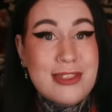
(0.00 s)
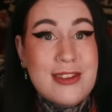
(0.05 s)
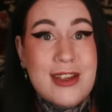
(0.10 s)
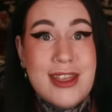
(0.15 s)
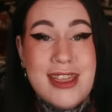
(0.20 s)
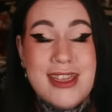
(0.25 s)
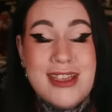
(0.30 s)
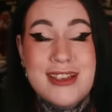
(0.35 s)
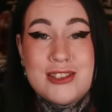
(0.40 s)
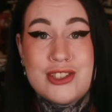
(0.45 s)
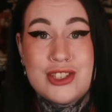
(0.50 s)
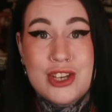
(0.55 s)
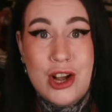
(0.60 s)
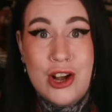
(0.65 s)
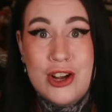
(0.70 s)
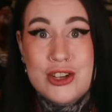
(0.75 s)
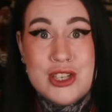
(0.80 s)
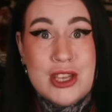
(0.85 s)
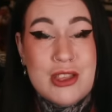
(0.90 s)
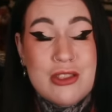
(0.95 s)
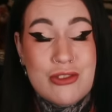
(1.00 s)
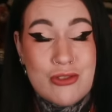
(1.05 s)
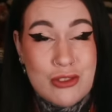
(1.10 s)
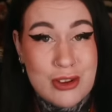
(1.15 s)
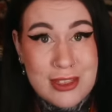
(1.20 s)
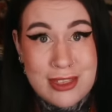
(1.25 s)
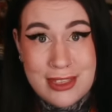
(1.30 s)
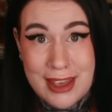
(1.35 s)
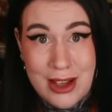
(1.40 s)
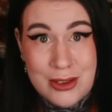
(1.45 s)
that he is charging
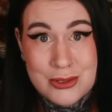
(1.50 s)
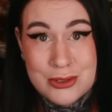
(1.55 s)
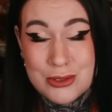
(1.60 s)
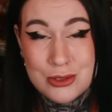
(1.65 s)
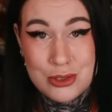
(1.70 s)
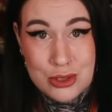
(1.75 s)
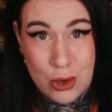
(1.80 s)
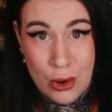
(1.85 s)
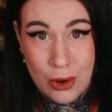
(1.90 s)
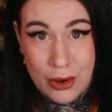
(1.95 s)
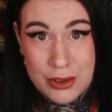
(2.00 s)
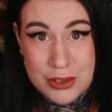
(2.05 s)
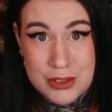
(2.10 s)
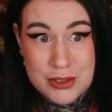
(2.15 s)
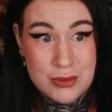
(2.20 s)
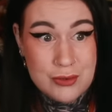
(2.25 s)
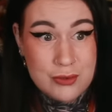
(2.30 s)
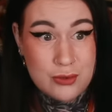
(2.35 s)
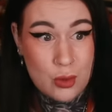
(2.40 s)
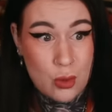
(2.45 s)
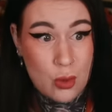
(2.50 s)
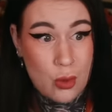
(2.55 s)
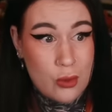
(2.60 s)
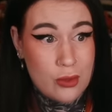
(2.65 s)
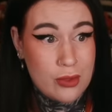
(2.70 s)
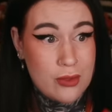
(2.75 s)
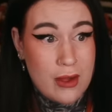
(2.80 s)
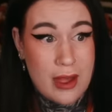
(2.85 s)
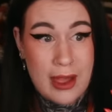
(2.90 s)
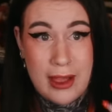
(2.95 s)
$3,000
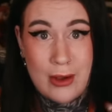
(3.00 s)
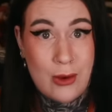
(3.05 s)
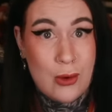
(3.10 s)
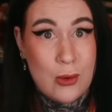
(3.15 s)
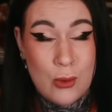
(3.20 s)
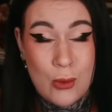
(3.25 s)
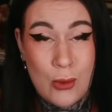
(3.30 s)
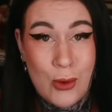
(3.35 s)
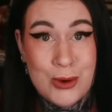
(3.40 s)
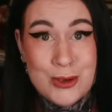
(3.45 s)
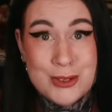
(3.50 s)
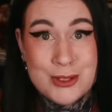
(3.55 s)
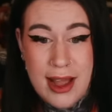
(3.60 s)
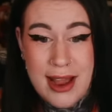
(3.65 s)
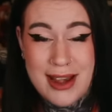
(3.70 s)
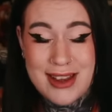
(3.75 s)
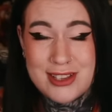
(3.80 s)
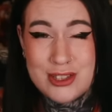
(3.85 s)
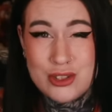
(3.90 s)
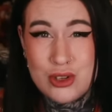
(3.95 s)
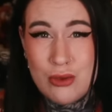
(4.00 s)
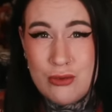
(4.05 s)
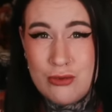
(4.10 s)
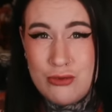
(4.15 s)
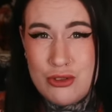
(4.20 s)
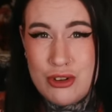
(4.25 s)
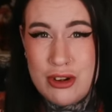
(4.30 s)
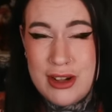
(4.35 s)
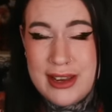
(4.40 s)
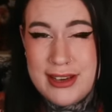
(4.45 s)
for a course and he's not
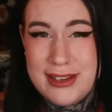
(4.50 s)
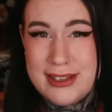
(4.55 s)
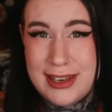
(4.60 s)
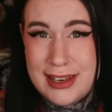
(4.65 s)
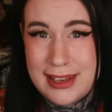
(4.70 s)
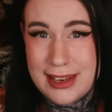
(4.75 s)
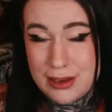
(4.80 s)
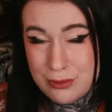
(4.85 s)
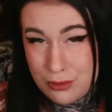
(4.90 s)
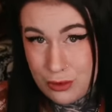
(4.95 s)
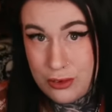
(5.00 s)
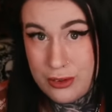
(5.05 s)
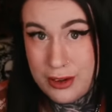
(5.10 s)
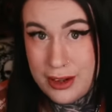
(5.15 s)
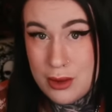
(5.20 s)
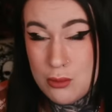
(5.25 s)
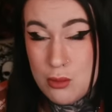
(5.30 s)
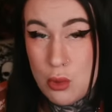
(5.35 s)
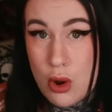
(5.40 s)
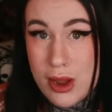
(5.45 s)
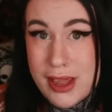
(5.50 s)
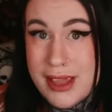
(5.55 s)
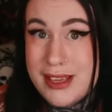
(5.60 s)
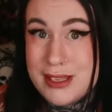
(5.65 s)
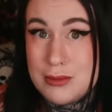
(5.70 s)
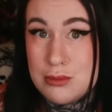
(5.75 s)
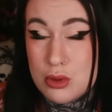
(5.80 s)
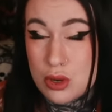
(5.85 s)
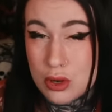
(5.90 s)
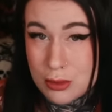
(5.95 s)
really delivering what
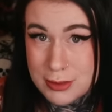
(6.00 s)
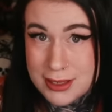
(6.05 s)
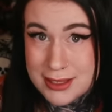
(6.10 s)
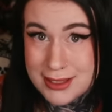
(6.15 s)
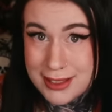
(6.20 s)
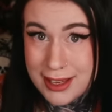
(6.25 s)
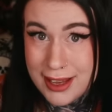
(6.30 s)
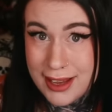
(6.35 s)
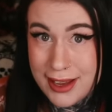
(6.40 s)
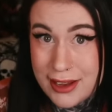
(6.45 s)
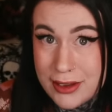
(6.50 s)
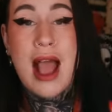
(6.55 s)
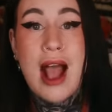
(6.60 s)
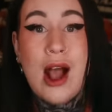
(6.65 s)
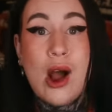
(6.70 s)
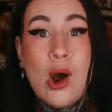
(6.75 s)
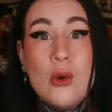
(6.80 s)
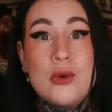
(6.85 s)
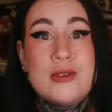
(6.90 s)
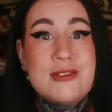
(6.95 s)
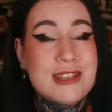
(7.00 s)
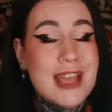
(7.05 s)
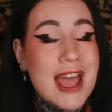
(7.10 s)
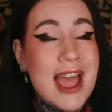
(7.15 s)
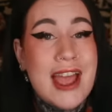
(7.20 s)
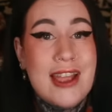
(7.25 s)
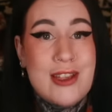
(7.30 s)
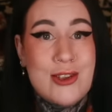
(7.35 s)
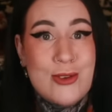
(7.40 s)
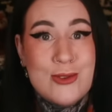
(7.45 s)
he's promising. How
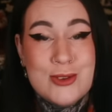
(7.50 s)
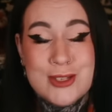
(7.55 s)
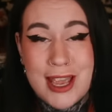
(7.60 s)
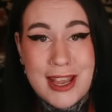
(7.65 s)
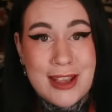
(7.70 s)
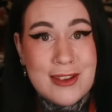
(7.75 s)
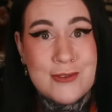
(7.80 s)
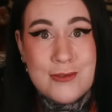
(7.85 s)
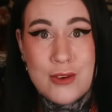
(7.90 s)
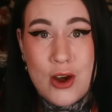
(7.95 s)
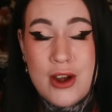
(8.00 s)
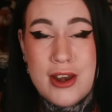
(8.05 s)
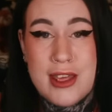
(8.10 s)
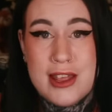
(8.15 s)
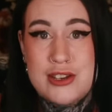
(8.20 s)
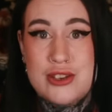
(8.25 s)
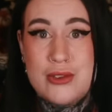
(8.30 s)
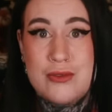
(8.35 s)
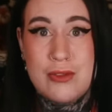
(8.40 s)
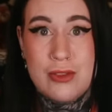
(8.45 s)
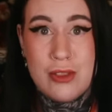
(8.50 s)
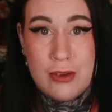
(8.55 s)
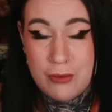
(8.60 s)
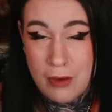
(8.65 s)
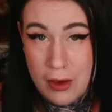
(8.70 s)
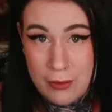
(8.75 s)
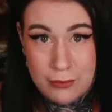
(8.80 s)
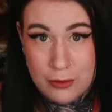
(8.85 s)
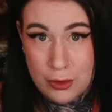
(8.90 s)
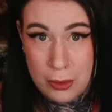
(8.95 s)
dare you take advantage of the
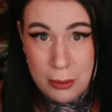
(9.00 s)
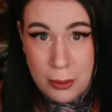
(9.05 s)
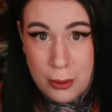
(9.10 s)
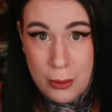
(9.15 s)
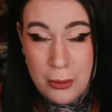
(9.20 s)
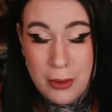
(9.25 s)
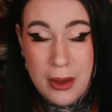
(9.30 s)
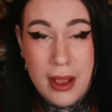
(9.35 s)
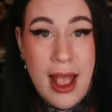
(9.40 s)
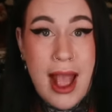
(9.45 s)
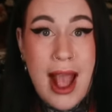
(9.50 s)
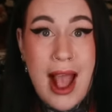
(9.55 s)
vulnerable?